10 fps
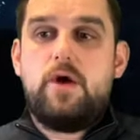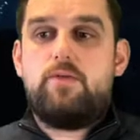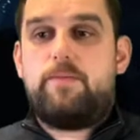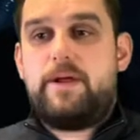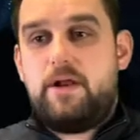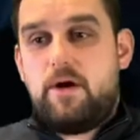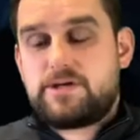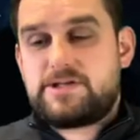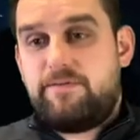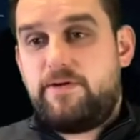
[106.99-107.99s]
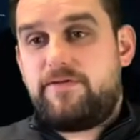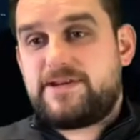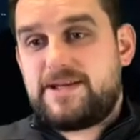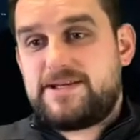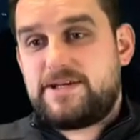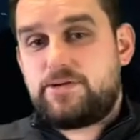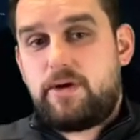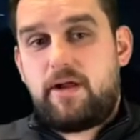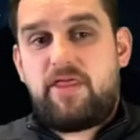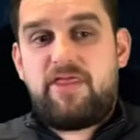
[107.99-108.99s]
would be lost if you've sent it to
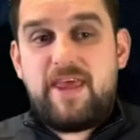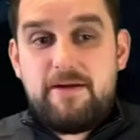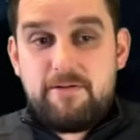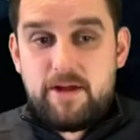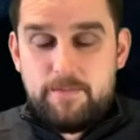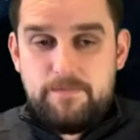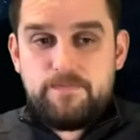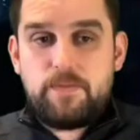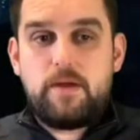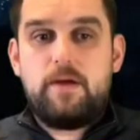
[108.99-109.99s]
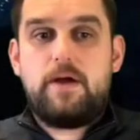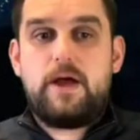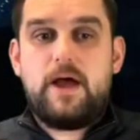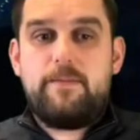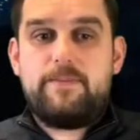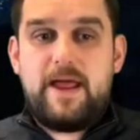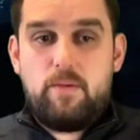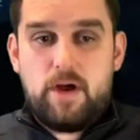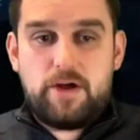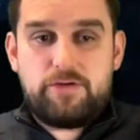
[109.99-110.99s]
an Ethereum
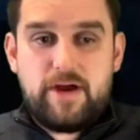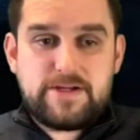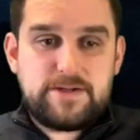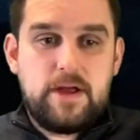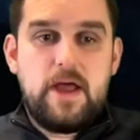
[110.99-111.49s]
network address.